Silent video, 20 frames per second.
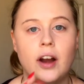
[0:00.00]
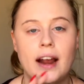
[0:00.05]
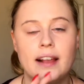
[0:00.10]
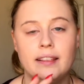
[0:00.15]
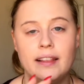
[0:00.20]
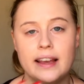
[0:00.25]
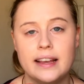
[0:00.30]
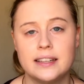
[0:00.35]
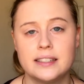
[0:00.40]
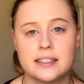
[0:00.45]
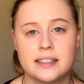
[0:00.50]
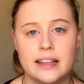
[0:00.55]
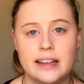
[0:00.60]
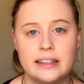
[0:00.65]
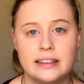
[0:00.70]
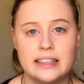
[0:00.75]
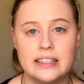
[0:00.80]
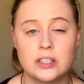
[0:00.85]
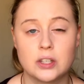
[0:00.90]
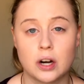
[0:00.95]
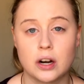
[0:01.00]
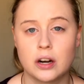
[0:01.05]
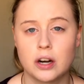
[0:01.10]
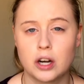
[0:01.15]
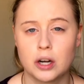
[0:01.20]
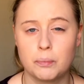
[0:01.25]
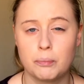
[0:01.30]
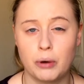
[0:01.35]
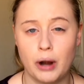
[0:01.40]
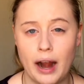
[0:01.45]
I like slightly
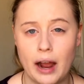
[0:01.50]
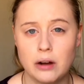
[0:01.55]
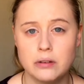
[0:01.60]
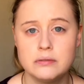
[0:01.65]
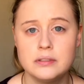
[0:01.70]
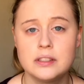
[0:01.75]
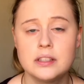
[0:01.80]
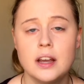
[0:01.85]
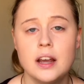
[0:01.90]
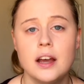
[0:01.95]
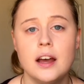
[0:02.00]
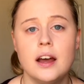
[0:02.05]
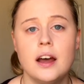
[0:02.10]
darker brows